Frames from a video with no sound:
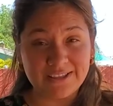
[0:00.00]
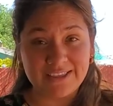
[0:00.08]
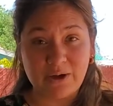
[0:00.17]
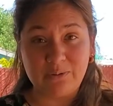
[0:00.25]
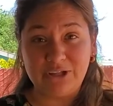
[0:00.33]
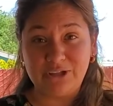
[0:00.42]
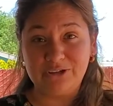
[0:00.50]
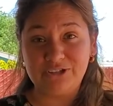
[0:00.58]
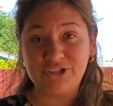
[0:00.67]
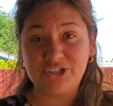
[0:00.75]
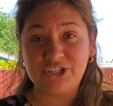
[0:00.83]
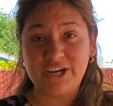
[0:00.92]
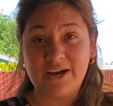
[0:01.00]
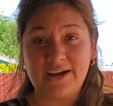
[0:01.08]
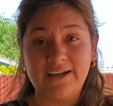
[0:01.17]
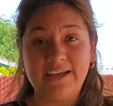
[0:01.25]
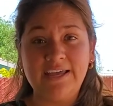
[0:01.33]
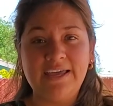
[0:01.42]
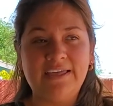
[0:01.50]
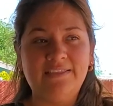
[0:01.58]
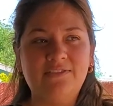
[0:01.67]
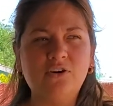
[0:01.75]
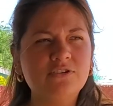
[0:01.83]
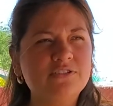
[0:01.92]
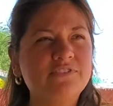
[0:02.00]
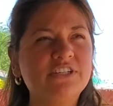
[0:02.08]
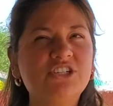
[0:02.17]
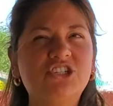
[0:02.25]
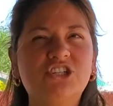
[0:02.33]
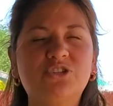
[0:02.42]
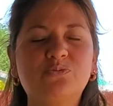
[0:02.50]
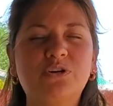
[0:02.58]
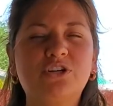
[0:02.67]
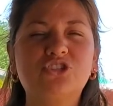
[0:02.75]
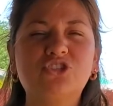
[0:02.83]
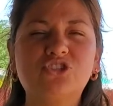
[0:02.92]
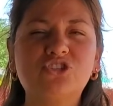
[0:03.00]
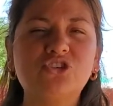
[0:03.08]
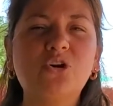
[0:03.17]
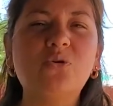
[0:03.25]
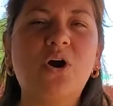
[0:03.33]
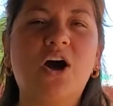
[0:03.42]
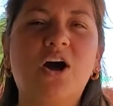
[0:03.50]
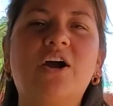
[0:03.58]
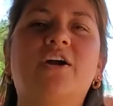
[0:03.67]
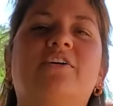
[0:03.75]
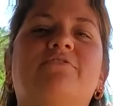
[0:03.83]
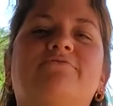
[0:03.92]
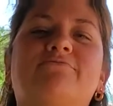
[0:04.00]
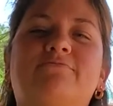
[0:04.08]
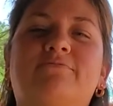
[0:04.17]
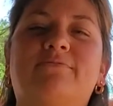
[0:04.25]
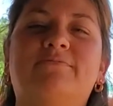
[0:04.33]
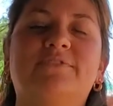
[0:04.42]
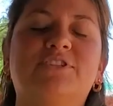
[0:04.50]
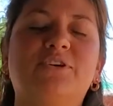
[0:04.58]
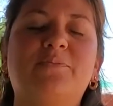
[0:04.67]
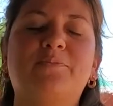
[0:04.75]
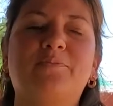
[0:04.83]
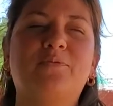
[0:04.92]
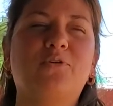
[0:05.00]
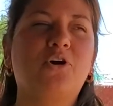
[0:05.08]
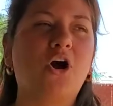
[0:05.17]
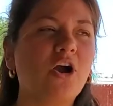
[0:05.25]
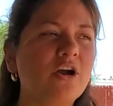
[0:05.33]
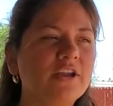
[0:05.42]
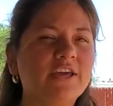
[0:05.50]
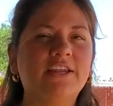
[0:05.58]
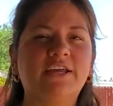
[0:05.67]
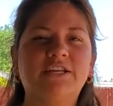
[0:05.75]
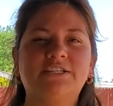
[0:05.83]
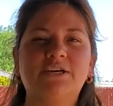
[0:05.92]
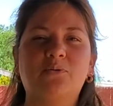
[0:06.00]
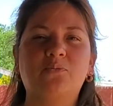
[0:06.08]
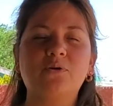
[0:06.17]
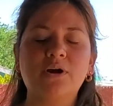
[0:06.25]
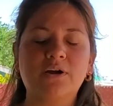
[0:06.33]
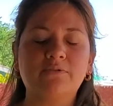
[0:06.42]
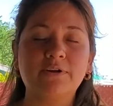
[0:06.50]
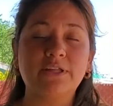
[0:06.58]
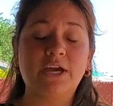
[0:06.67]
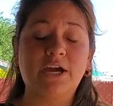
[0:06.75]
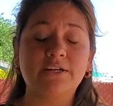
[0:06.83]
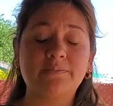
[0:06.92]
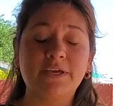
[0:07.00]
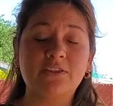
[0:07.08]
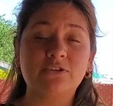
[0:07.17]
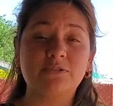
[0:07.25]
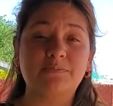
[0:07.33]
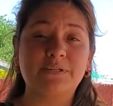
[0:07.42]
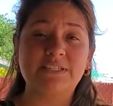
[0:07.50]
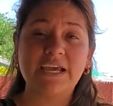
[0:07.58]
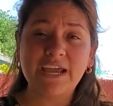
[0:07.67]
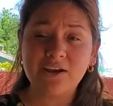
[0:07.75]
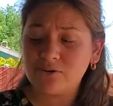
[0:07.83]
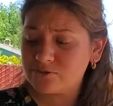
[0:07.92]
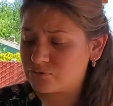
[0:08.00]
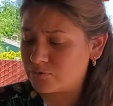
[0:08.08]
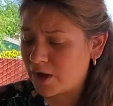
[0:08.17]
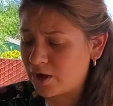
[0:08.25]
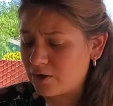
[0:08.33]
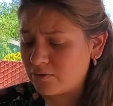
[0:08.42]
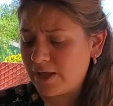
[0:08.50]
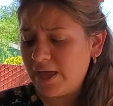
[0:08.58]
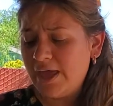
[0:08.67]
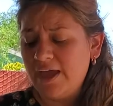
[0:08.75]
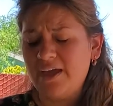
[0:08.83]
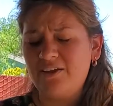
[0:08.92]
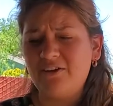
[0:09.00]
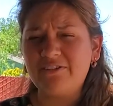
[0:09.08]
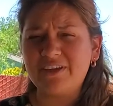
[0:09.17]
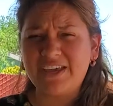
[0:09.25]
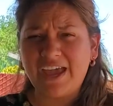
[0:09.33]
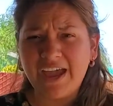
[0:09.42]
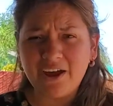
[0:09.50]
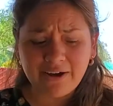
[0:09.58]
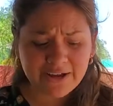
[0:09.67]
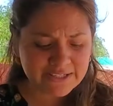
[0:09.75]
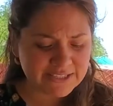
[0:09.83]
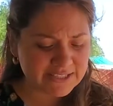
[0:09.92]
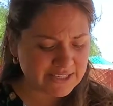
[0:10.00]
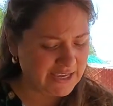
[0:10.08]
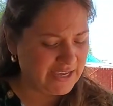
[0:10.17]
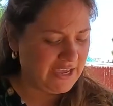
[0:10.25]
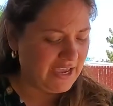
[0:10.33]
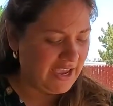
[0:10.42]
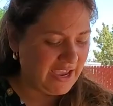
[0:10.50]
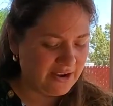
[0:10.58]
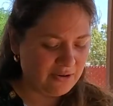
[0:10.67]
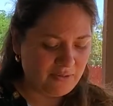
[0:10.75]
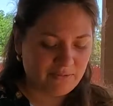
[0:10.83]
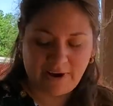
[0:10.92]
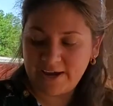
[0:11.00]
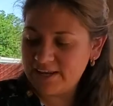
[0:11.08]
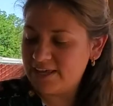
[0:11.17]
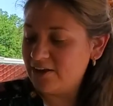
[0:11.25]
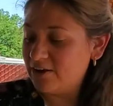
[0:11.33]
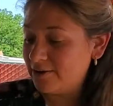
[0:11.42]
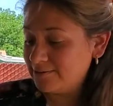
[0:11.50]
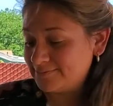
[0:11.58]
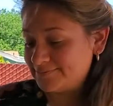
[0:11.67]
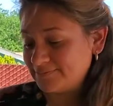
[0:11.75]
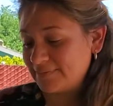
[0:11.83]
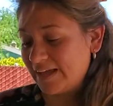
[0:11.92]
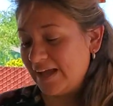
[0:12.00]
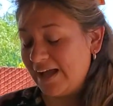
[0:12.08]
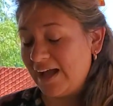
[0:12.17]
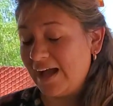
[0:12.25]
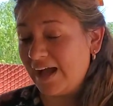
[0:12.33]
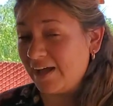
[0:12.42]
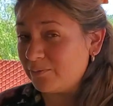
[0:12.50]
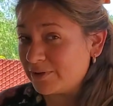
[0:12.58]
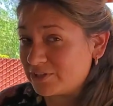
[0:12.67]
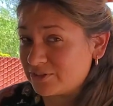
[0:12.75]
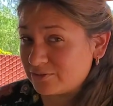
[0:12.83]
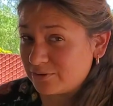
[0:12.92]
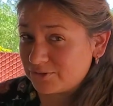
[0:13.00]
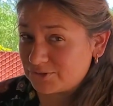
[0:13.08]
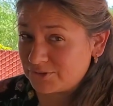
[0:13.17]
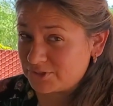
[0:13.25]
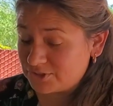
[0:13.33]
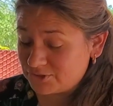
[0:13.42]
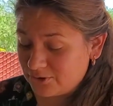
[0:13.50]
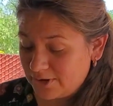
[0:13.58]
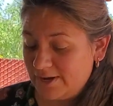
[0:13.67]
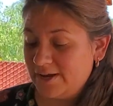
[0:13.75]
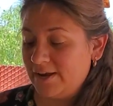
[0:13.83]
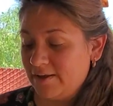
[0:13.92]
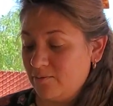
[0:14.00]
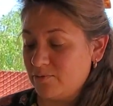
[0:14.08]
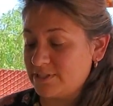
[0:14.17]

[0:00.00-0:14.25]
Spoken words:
that we learn to share. Those villagers worked so hard to garden and to work really hard to make those potatoes grow and all the carrots. And right here, I went to the grocery store and I was